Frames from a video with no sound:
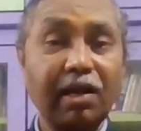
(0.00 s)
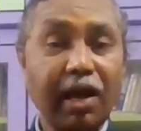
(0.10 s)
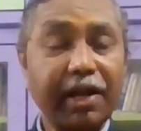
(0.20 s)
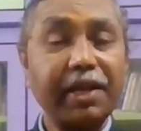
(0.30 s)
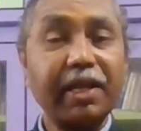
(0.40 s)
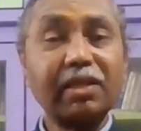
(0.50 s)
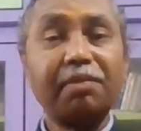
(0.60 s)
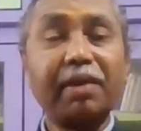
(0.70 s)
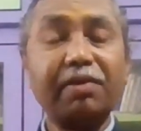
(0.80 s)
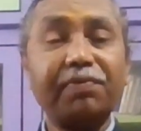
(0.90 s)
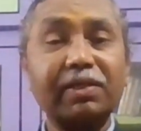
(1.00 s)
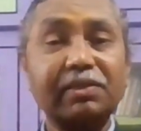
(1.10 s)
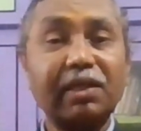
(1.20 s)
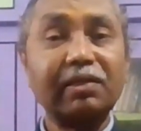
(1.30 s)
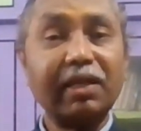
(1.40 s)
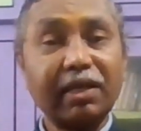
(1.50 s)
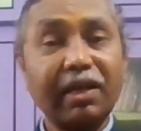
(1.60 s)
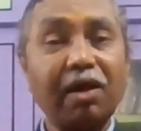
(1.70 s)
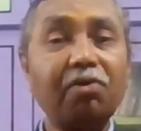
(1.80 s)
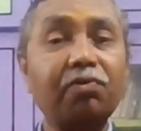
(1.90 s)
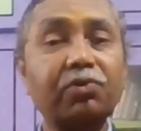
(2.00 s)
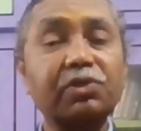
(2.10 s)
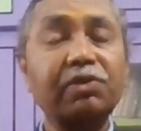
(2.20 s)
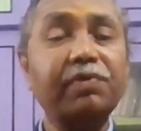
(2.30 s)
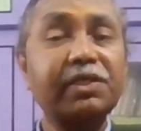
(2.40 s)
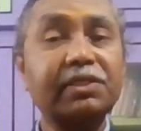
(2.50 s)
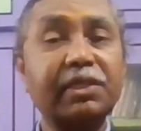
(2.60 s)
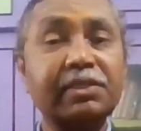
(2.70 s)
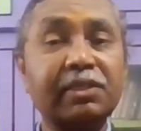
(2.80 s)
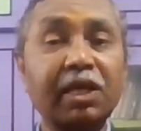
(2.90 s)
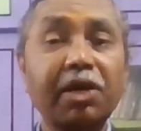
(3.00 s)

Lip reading: or any other manufacturer, they can have, using wastage,